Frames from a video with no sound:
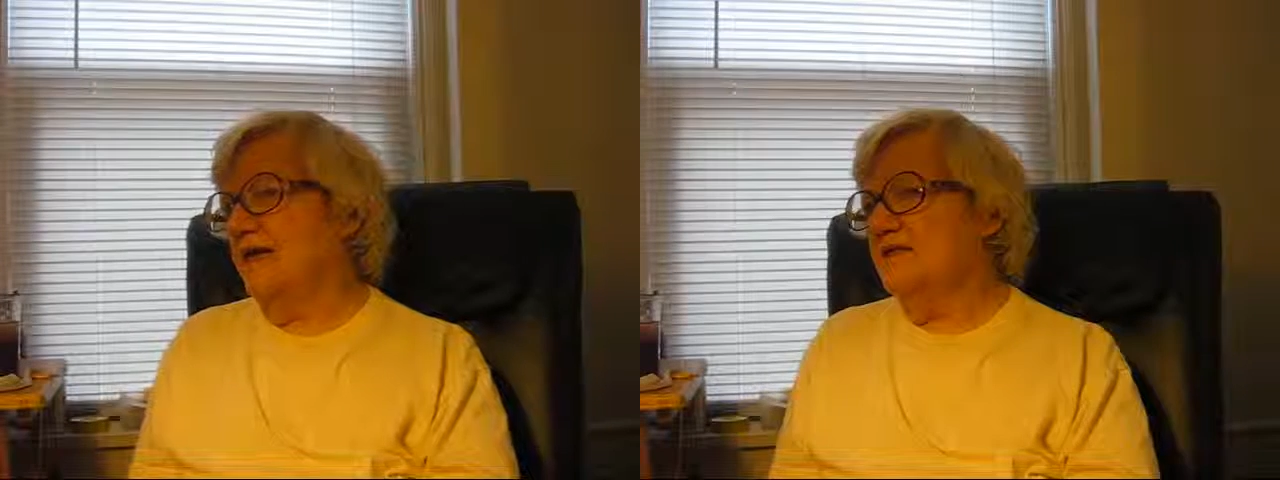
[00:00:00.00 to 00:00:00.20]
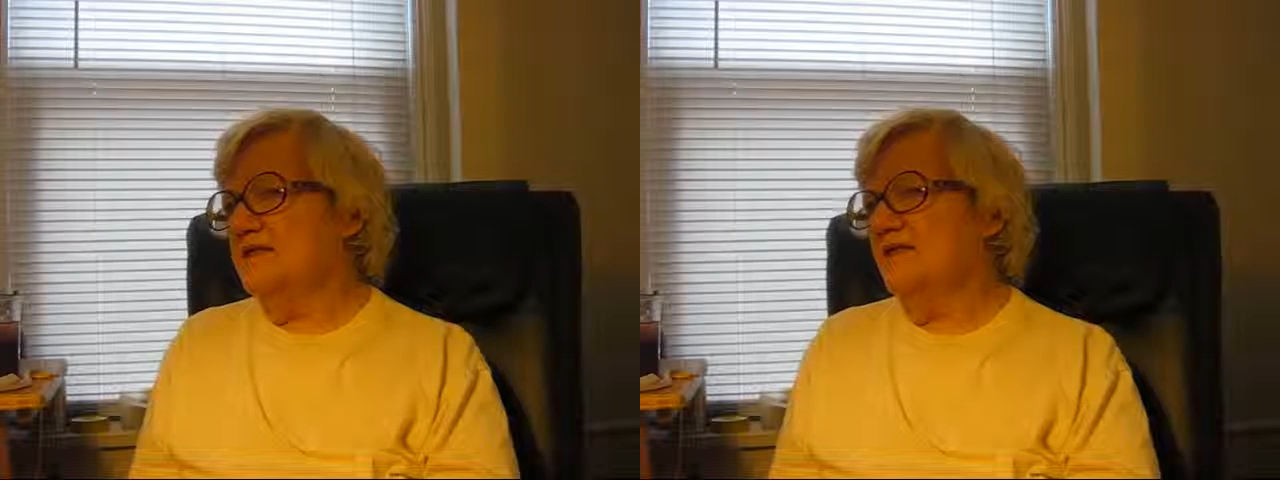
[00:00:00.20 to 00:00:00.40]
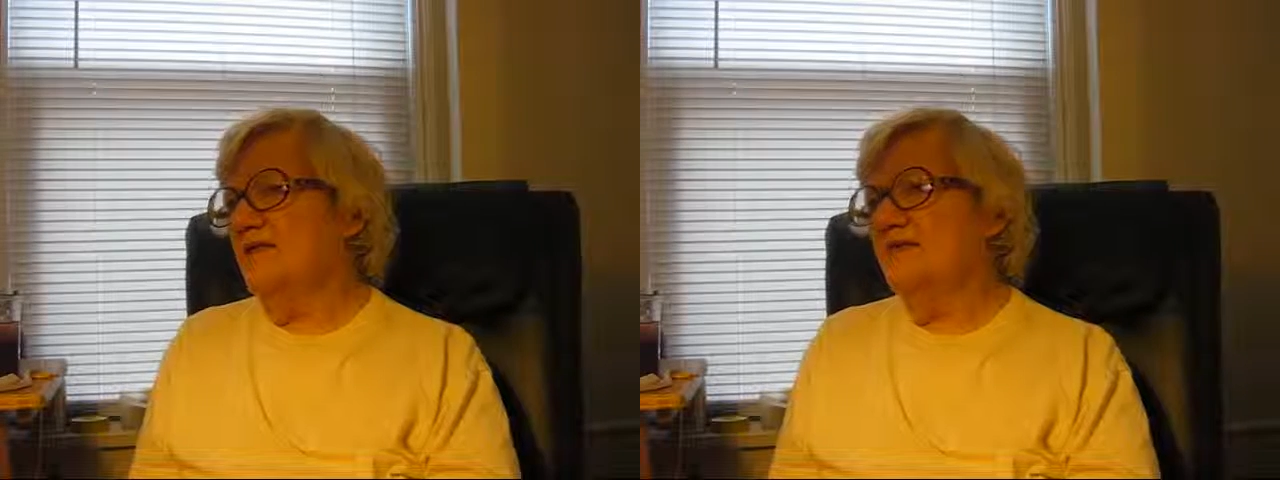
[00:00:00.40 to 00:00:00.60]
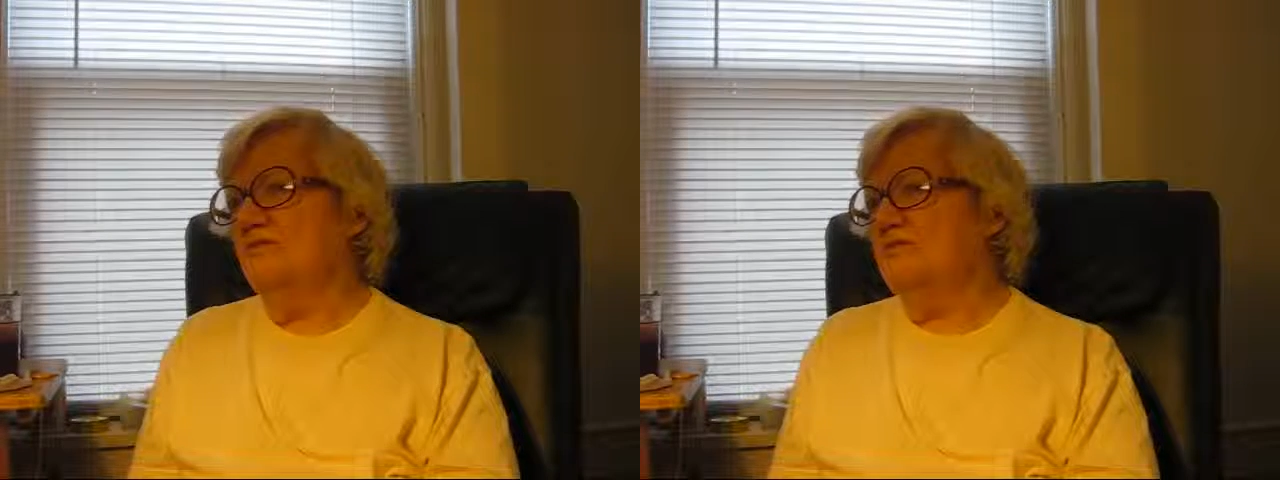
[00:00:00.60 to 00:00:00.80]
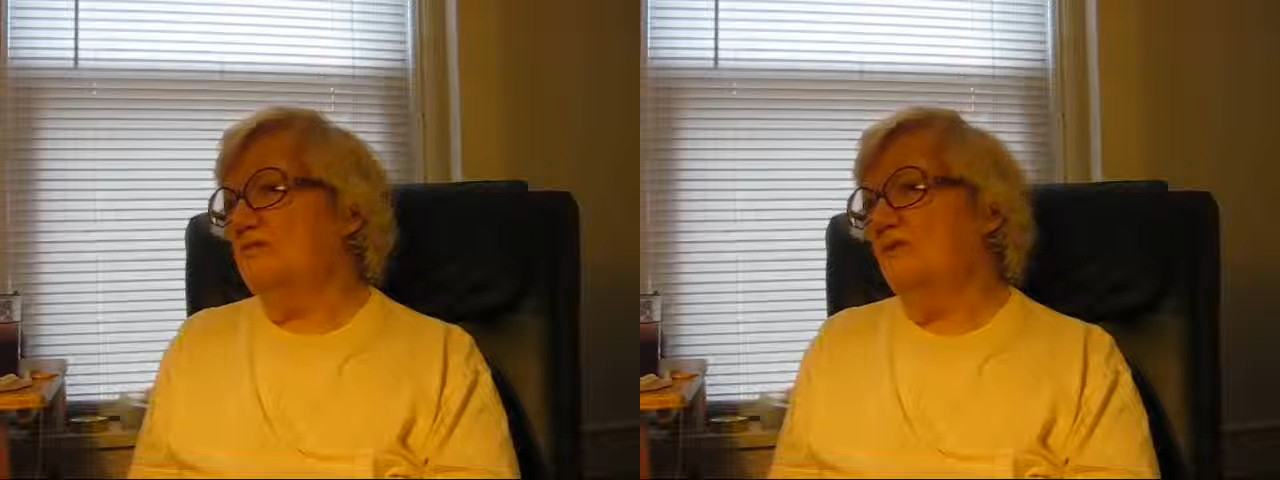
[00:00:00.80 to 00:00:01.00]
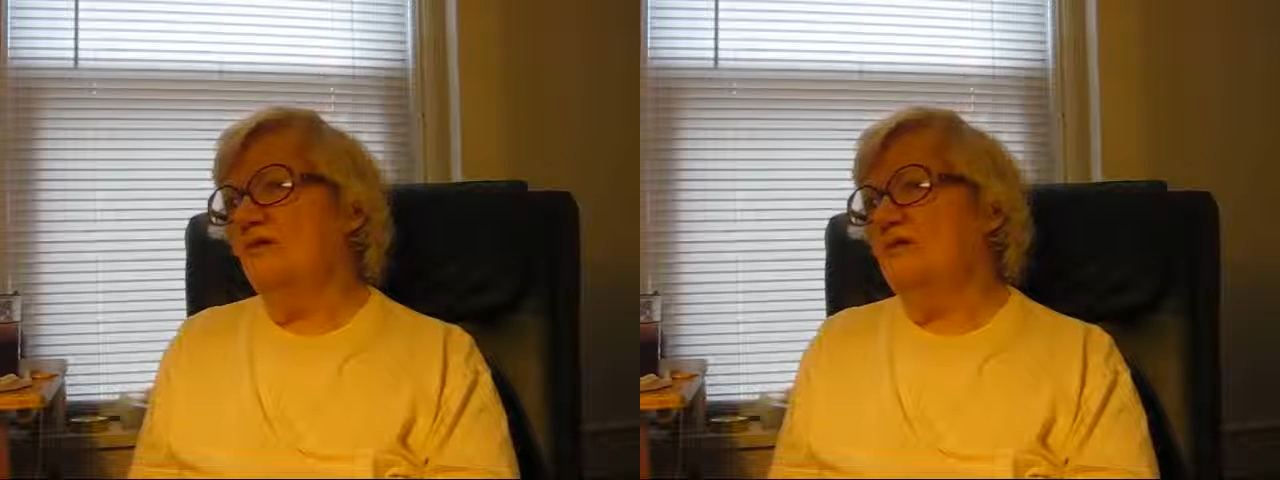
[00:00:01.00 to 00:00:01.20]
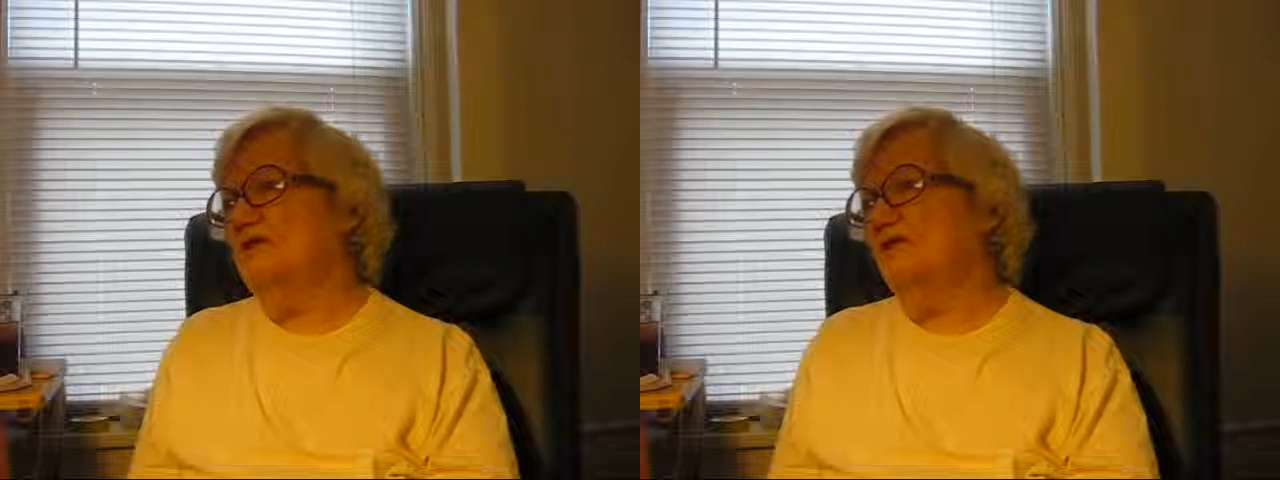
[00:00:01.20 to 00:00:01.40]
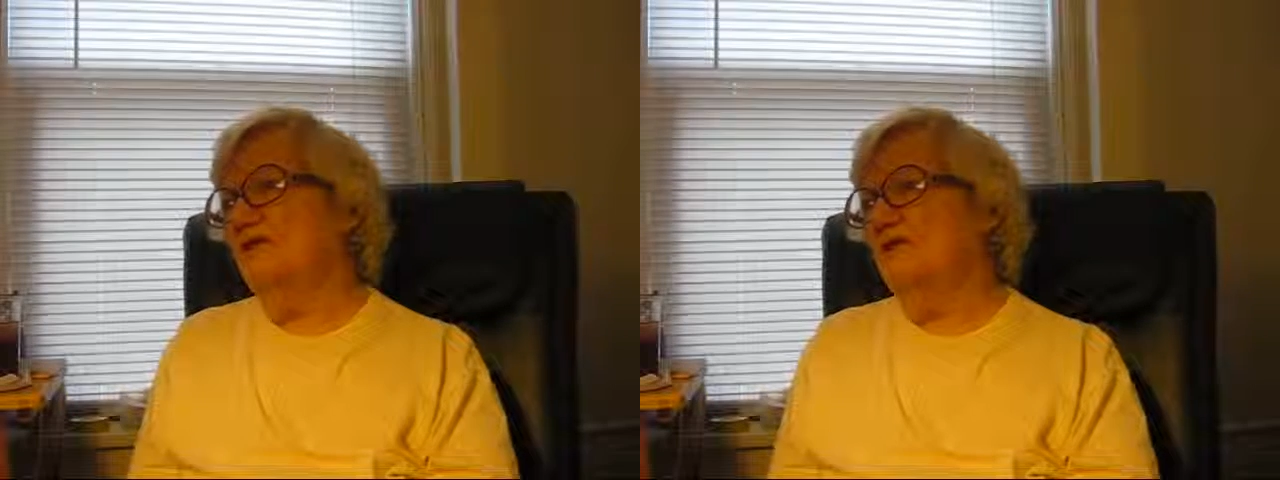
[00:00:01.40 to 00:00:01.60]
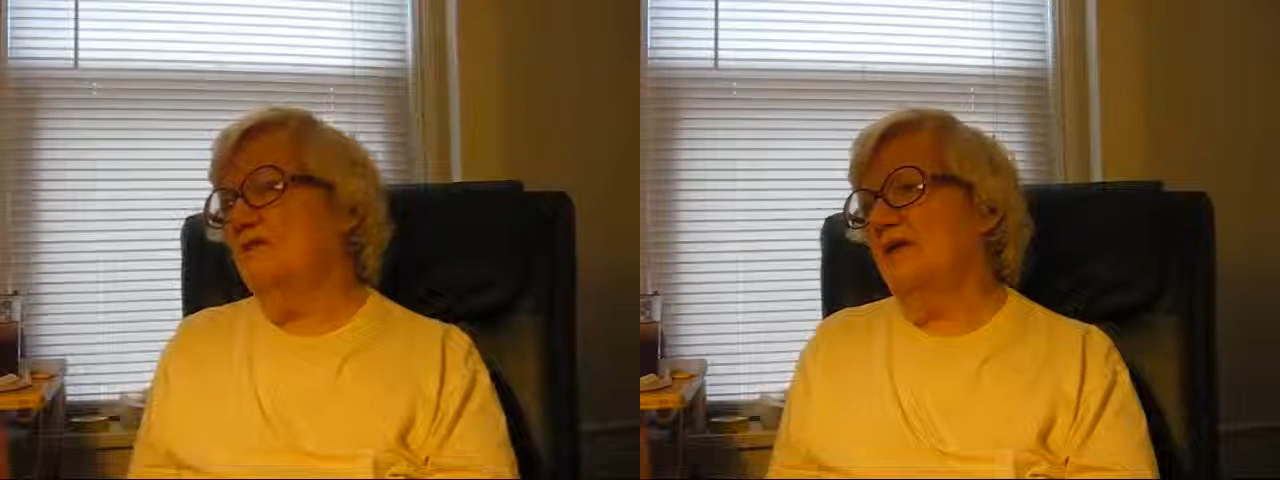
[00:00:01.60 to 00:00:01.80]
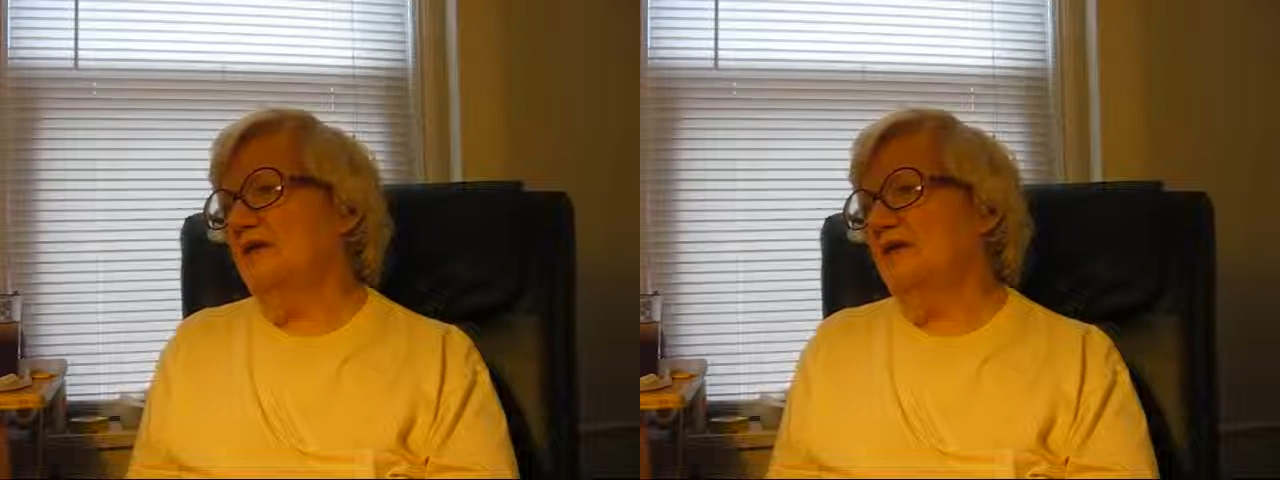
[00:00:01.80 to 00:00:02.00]
And so Mother was always
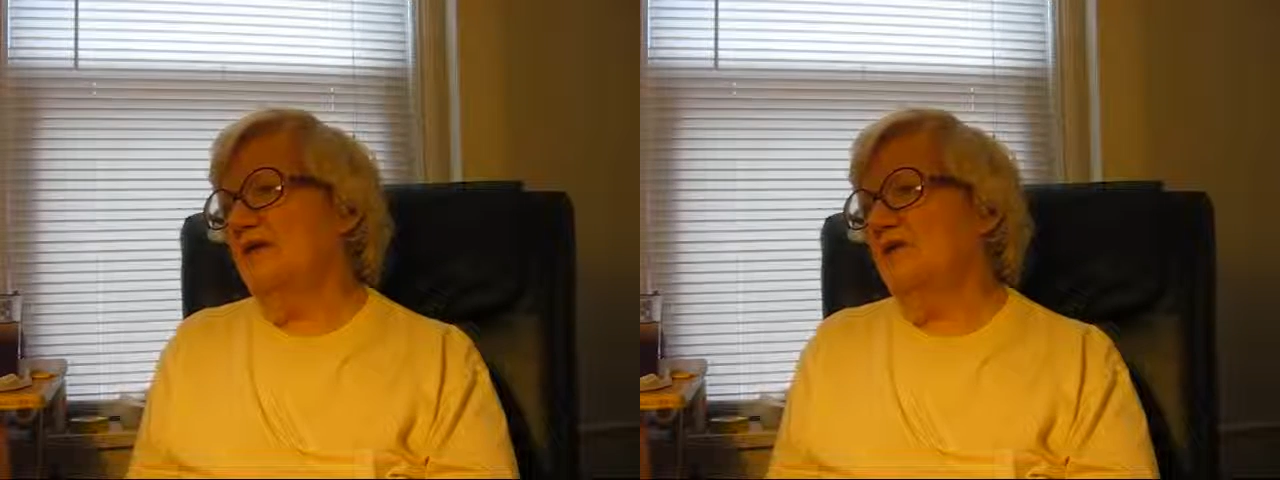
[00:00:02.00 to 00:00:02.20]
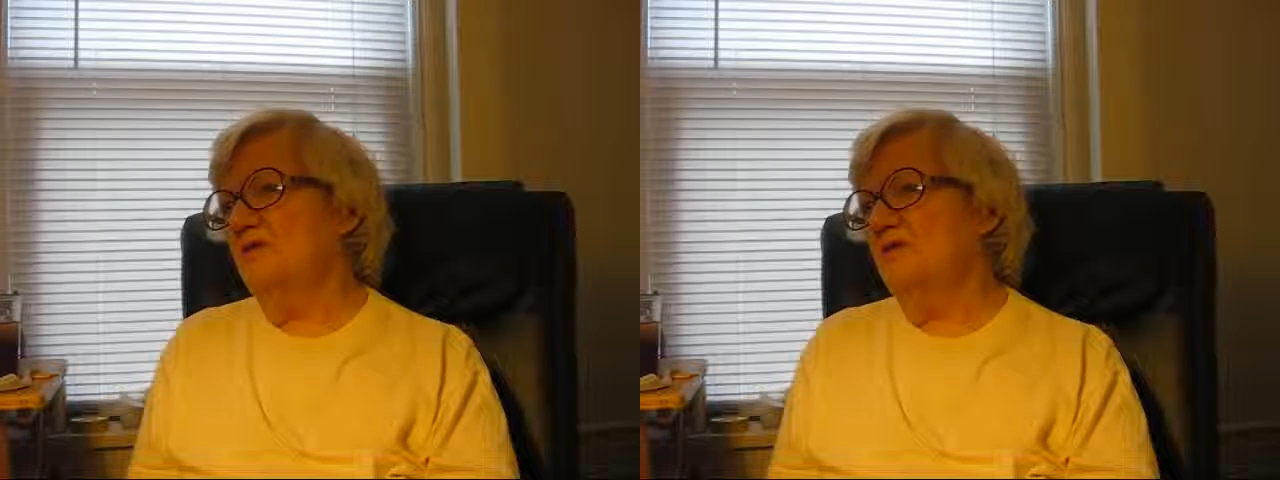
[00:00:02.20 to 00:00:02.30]
worried about money.